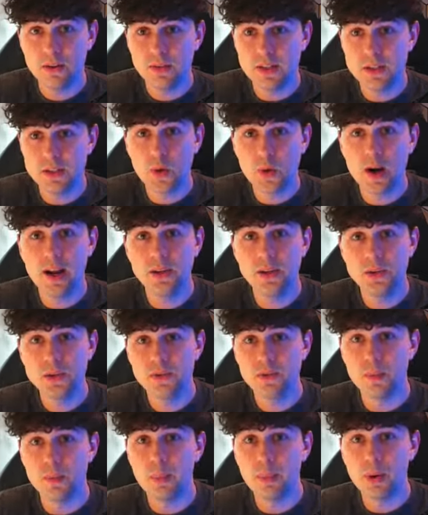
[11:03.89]
This is what I use
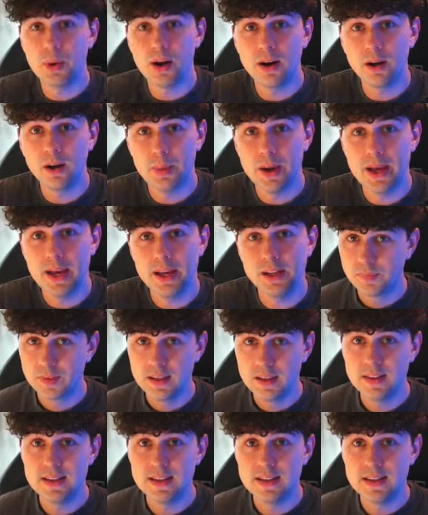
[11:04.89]
for my product page.